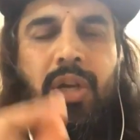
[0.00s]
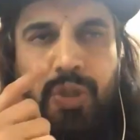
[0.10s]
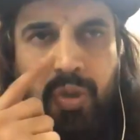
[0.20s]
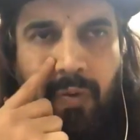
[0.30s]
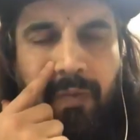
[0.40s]

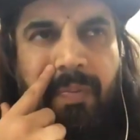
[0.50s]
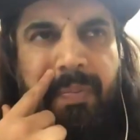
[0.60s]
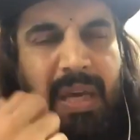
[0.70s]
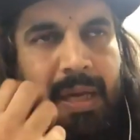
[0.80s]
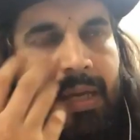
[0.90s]
So for
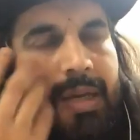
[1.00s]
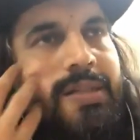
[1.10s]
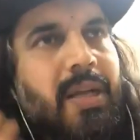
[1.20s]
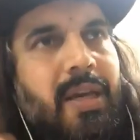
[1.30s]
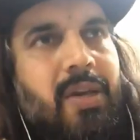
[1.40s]
me,
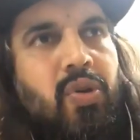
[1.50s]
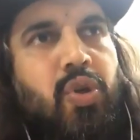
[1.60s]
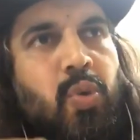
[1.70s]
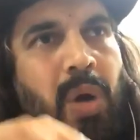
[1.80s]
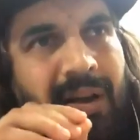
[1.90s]
it's like, you know,
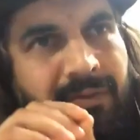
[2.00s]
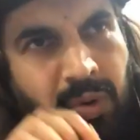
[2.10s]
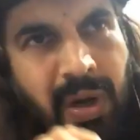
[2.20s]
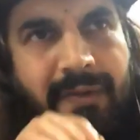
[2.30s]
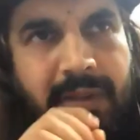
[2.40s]
you have
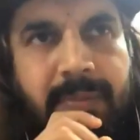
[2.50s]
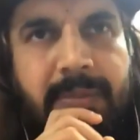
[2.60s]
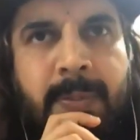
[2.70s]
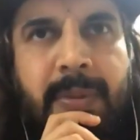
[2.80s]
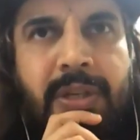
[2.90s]
to have
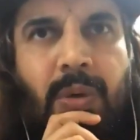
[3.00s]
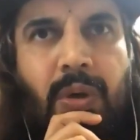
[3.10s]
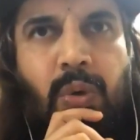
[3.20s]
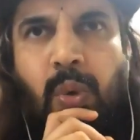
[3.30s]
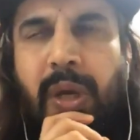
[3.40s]
some
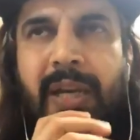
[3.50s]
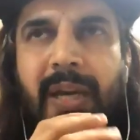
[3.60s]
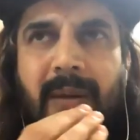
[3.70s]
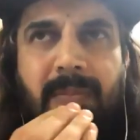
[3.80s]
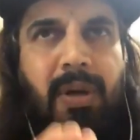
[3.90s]
spiritual guru. It
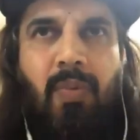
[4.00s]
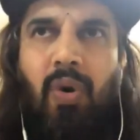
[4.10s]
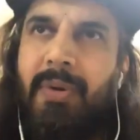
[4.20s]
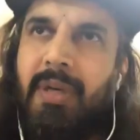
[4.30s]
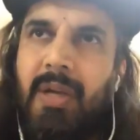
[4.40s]
can be your
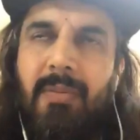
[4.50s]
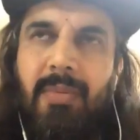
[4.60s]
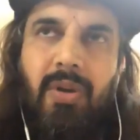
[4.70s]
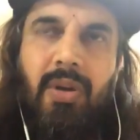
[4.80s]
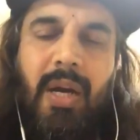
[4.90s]
mom, it can
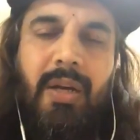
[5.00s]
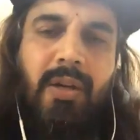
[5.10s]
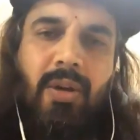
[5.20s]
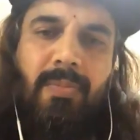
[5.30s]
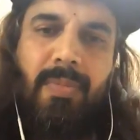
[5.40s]
be your dad,
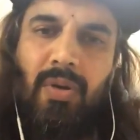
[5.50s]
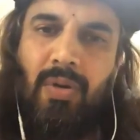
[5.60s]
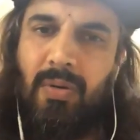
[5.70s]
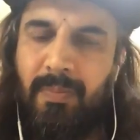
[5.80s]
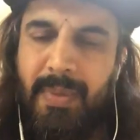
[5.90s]
it can be
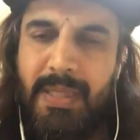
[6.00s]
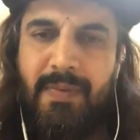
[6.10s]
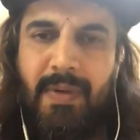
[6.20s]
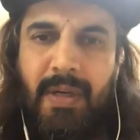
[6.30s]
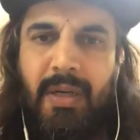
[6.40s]
your
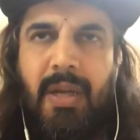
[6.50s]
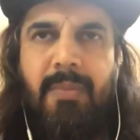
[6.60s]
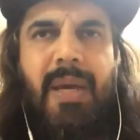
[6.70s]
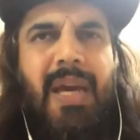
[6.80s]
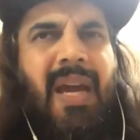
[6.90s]
best friend, it
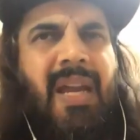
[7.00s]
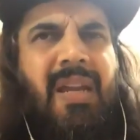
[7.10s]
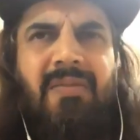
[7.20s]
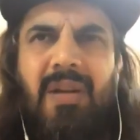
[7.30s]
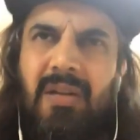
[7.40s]
can be
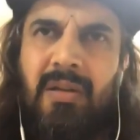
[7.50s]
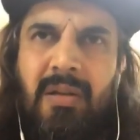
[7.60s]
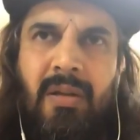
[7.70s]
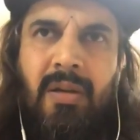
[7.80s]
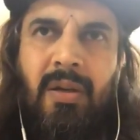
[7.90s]
anyone.
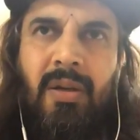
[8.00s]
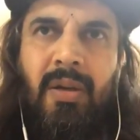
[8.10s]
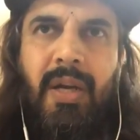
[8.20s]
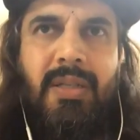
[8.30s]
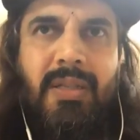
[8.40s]

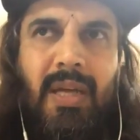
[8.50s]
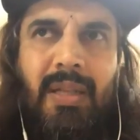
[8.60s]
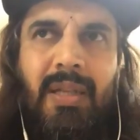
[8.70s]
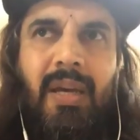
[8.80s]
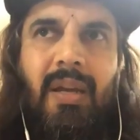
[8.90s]
It's
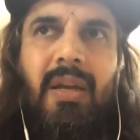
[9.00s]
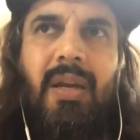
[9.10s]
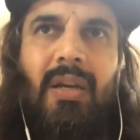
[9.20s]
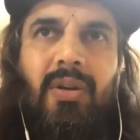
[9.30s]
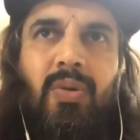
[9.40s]
nothing
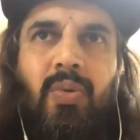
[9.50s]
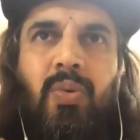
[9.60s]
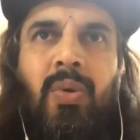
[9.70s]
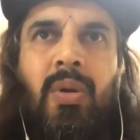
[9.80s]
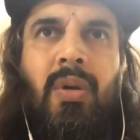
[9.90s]
related
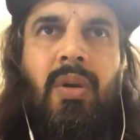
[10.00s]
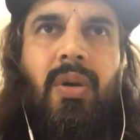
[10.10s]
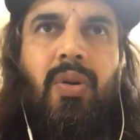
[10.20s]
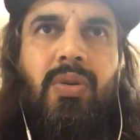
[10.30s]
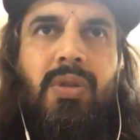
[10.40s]
to,
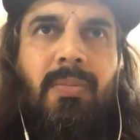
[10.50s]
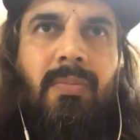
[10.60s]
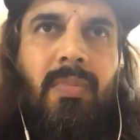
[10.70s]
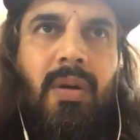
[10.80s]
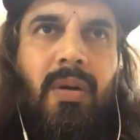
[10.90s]
you know,
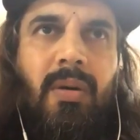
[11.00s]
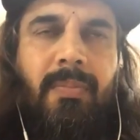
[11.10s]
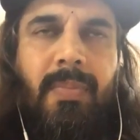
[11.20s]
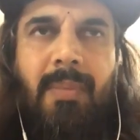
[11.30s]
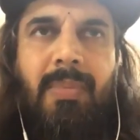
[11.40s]
some
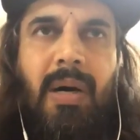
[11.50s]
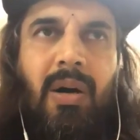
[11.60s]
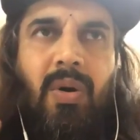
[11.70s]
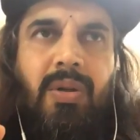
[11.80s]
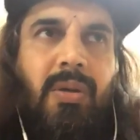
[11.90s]

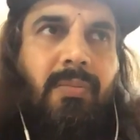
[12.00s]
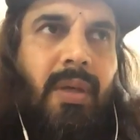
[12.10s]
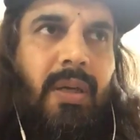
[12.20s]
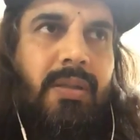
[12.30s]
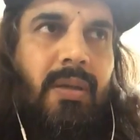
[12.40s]
Baba or
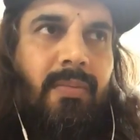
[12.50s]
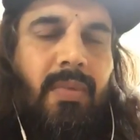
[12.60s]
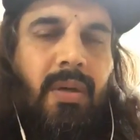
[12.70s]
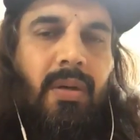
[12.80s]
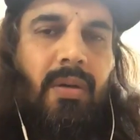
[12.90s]
something,
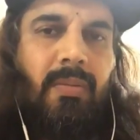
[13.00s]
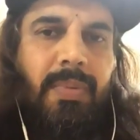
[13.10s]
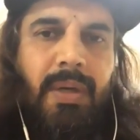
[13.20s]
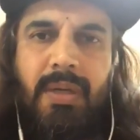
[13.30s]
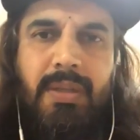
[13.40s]
some
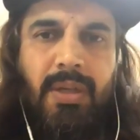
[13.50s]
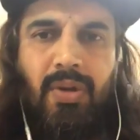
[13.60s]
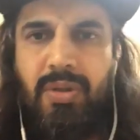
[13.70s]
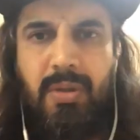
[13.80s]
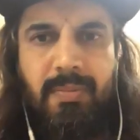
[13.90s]

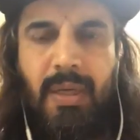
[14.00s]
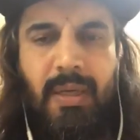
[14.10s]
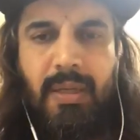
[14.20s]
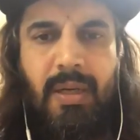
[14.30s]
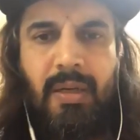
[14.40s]
Panditji or something
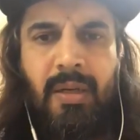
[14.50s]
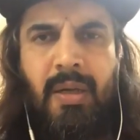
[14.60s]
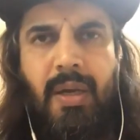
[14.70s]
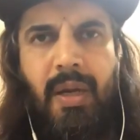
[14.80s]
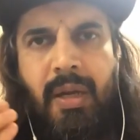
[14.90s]
like that.
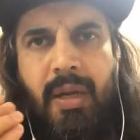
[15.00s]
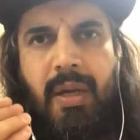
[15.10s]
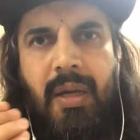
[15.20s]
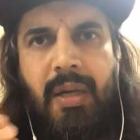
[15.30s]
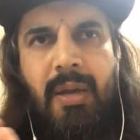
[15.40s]

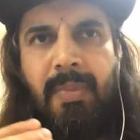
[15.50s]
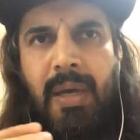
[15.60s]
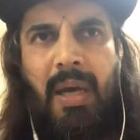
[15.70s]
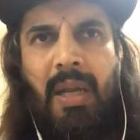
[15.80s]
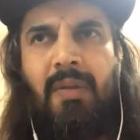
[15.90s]
It can
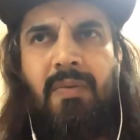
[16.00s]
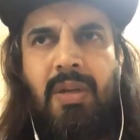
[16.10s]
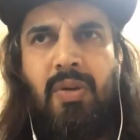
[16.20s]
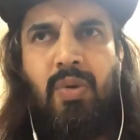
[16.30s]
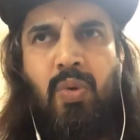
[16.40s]
be
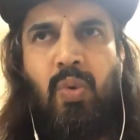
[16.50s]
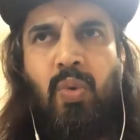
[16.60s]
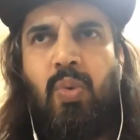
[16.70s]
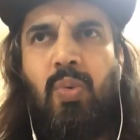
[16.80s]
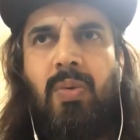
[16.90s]
anyone
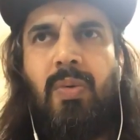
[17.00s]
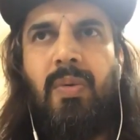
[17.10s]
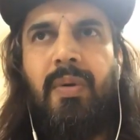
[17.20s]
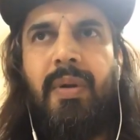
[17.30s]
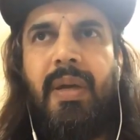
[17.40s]
who
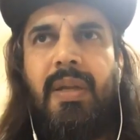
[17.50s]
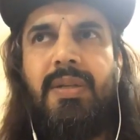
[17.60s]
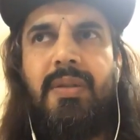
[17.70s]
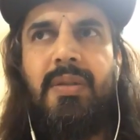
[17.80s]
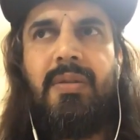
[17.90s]
can
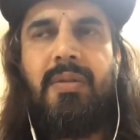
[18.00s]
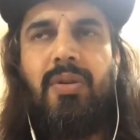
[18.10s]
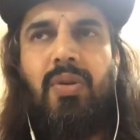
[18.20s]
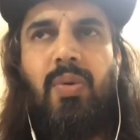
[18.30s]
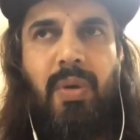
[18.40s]
just,
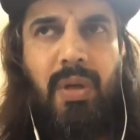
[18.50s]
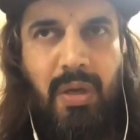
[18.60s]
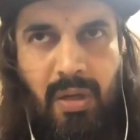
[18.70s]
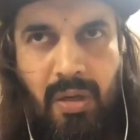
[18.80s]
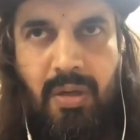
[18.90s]
you know,
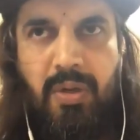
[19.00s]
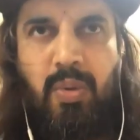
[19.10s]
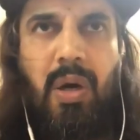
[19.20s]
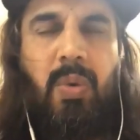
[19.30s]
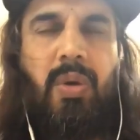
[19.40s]
hear
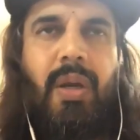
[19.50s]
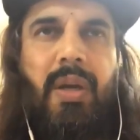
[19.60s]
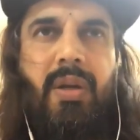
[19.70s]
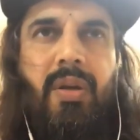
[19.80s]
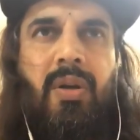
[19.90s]
you out
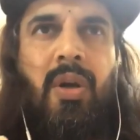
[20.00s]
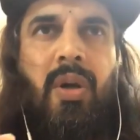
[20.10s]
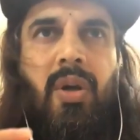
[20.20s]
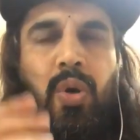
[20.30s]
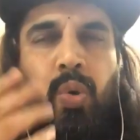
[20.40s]
and
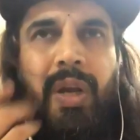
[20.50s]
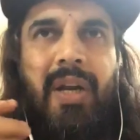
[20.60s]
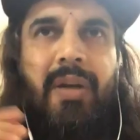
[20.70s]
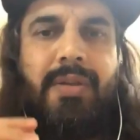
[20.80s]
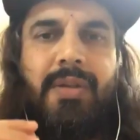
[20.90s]
who
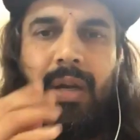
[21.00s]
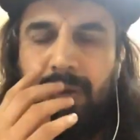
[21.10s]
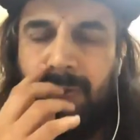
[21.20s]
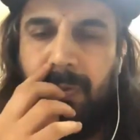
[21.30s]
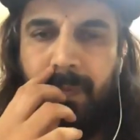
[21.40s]
can understand you.